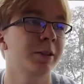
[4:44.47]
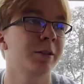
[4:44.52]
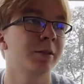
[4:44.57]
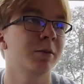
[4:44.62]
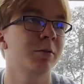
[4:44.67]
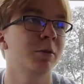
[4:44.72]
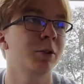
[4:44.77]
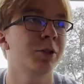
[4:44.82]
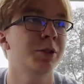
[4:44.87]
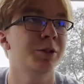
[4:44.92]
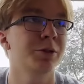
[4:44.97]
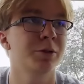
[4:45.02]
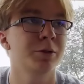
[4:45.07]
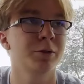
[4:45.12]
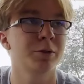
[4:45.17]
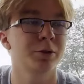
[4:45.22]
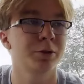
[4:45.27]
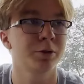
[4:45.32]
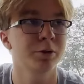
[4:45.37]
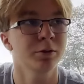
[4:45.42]
what
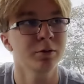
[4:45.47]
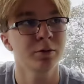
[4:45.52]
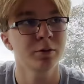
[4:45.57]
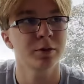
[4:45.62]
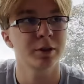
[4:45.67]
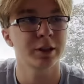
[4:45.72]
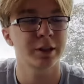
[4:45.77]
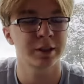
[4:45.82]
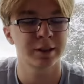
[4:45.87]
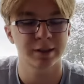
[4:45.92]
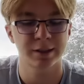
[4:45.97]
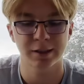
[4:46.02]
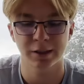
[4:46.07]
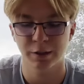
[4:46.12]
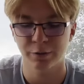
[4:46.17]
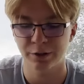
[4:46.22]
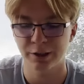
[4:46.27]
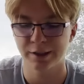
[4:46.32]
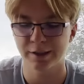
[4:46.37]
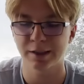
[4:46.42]
you do is
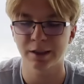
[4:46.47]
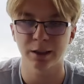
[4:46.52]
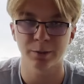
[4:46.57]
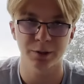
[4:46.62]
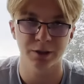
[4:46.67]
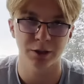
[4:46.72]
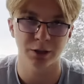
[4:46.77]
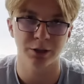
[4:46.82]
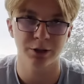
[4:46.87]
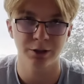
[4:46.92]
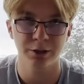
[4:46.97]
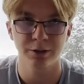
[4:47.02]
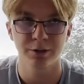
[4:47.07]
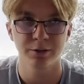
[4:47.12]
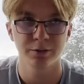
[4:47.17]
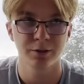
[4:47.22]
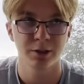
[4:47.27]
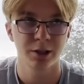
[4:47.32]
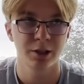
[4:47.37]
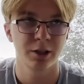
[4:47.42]
if they set up Zard,
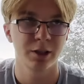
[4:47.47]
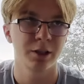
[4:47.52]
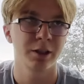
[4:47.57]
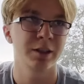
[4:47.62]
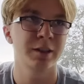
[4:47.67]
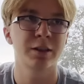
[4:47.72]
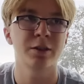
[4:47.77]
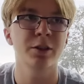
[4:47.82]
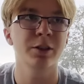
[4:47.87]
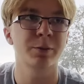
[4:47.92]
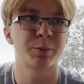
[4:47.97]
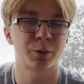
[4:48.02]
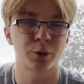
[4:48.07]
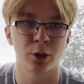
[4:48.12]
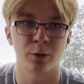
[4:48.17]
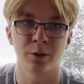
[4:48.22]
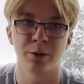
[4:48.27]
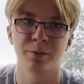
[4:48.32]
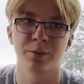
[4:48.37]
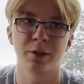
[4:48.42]
it's not a
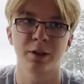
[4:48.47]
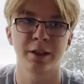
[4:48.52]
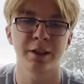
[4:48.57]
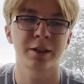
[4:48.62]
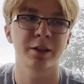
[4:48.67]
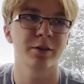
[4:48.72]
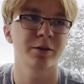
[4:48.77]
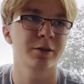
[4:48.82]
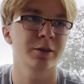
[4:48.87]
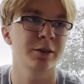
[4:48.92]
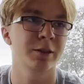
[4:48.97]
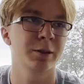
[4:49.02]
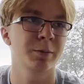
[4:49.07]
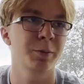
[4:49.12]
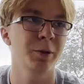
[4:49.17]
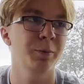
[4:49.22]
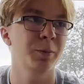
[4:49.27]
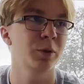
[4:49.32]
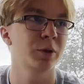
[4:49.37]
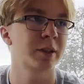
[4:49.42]
problem. Like
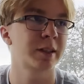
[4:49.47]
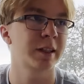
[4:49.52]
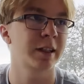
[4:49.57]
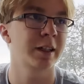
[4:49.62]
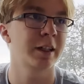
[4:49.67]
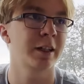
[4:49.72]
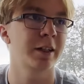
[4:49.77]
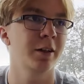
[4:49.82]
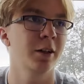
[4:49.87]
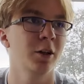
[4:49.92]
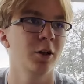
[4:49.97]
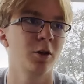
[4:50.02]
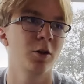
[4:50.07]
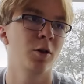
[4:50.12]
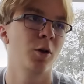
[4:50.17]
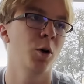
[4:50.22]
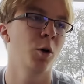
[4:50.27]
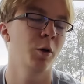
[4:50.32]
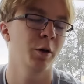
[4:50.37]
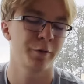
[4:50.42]
people say,
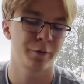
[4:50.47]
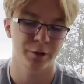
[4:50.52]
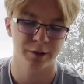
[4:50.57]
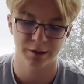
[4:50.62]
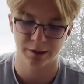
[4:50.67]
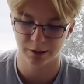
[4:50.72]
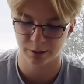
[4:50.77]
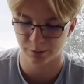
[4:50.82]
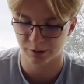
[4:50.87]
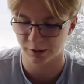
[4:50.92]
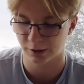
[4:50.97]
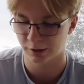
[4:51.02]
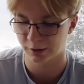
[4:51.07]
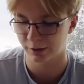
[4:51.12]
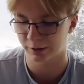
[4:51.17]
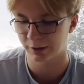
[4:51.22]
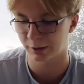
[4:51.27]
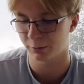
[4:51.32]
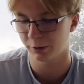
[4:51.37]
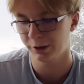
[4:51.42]
oh, if you set up
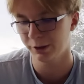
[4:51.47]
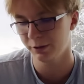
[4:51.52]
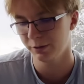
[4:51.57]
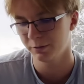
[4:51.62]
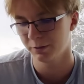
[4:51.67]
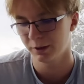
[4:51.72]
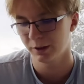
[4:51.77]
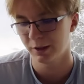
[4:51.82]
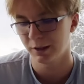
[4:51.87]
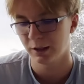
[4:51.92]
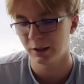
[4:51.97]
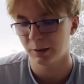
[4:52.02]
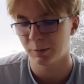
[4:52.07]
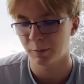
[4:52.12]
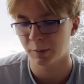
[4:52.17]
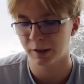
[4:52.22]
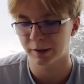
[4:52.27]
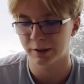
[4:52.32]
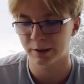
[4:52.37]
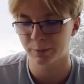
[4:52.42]
Zard, they win.
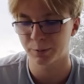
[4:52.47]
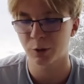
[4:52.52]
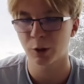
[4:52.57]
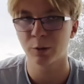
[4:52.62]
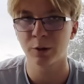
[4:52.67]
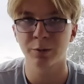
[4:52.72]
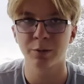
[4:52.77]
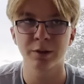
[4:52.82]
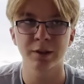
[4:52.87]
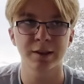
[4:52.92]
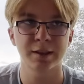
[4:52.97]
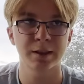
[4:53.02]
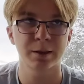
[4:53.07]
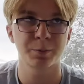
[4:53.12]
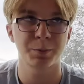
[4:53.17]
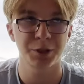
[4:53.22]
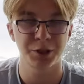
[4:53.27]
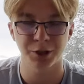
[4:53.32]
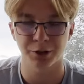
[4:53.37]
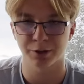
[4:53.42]
But the problem is
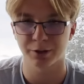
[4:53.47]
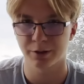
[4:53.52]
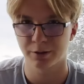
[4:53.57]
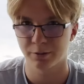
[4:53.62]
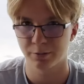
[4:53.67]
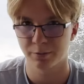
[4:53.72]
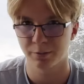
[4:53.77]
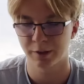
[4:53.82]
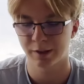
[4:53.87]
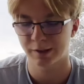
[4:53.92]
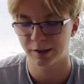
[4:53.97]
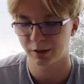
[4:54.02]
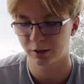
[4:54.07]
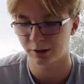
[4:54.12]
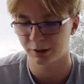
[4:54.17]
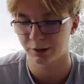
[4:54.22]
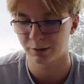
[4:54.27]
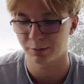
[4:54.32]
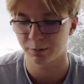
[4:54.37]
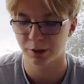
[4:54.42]
Pidgeot,
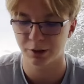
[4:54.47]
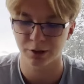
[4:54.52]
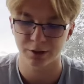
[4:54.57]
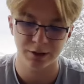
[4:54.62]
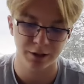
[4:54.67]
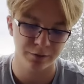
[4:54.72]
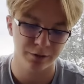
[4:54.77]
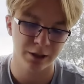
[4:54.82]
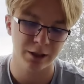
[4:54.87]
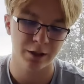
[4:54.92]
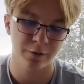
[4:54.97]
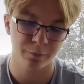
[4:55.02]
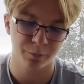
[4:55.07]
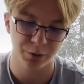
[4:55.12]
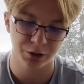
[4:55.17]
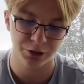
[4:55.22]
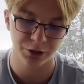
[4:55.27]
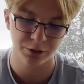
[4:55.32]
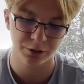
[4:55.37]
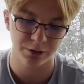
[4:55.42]
basically, because if they have
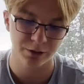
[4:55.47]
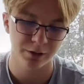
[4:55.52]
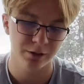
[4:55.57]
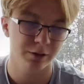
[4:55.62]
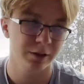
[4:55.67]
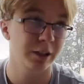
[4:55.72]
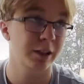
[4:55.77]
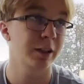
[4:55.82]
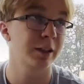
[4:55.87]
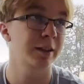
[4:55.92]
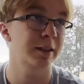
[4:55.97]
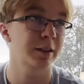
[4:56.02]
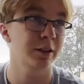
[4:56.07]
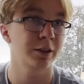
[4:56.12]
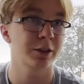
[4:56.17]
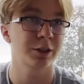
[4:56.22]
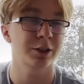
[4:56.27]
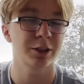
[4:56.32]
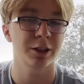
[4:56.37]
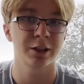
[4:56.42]
Pidgeot, they can
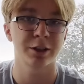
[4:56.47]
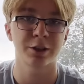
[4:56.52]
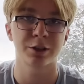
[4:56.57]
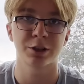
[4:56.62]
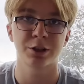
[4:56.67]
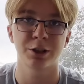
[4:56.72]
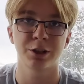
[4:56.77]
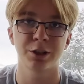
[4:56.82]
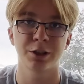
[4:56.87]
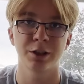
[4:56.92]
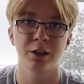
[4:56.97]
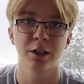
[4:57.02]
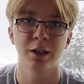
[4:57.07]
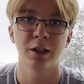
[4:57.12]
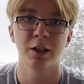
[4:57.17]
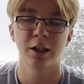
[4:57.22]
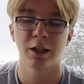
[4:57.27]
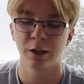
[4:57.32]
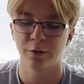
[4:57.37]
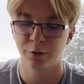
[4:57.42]
search energy
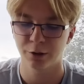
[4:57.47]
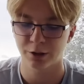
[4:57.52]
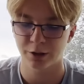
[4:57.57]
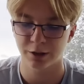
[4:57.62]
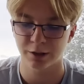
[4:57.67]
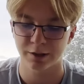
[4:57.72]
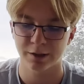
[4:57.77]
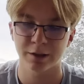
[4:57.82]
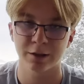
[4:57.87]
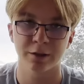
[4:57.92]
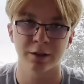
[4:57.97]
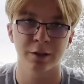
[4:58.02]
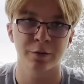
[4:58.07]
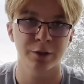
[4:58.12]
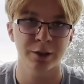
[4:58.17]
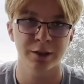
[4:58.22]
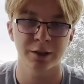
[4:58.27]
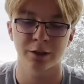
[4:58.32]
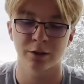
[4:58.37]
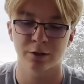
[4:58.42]

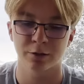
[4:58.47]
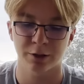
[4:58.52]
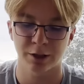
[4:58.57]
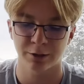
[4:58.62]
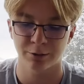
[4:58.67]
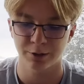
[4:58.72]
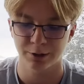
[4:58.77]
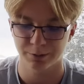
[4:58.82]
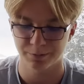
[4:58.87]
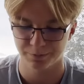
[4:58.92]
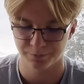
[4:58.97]
every single round.